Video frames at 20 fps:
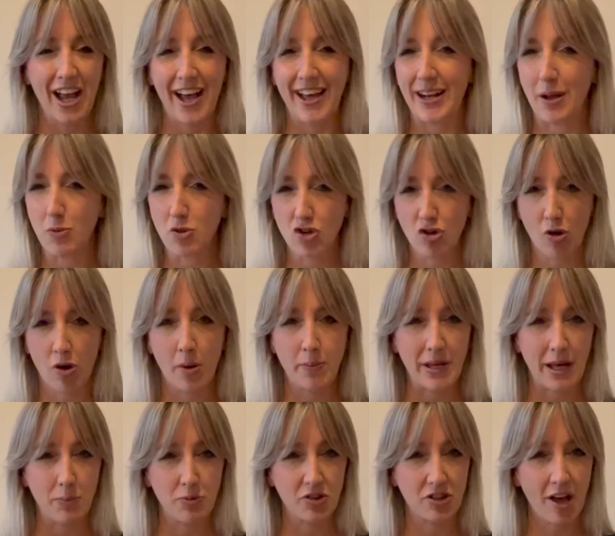and I'm sure I'll
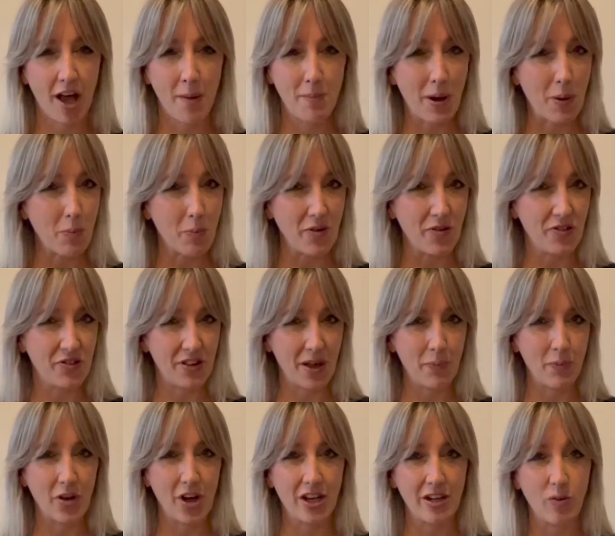be able to come up with
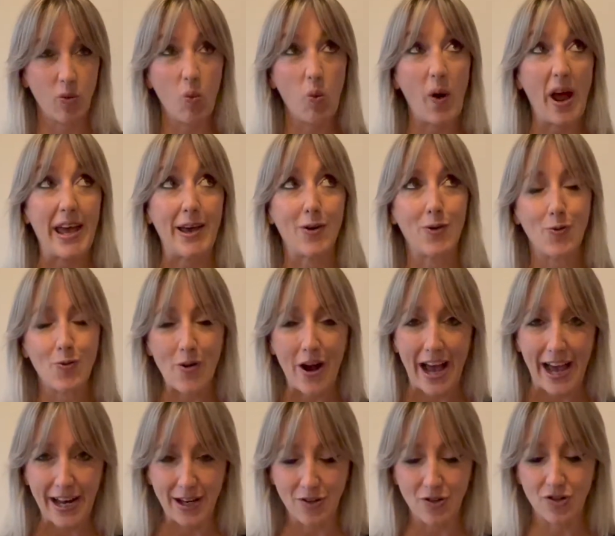some kind of way
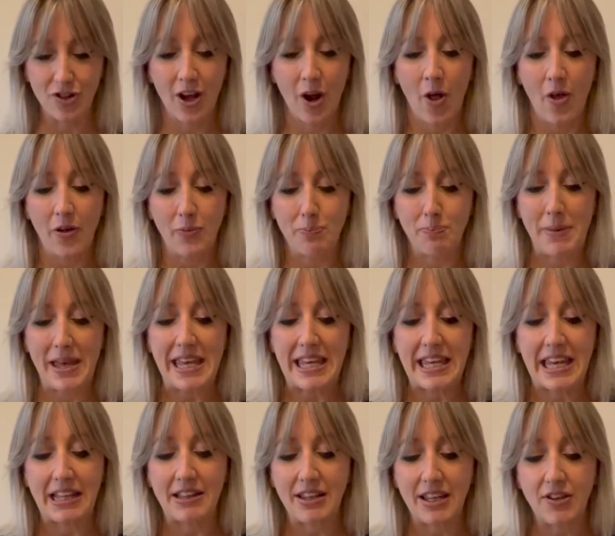around
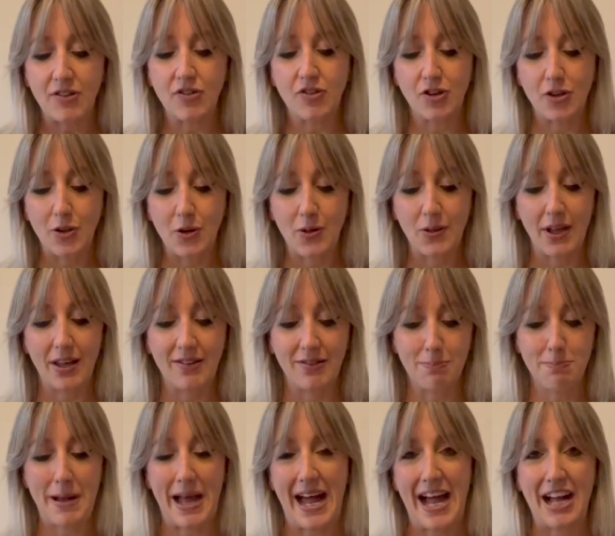making these 2 things
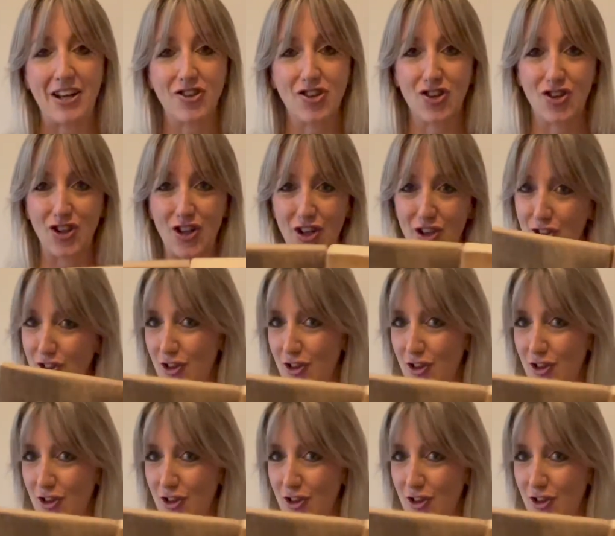match that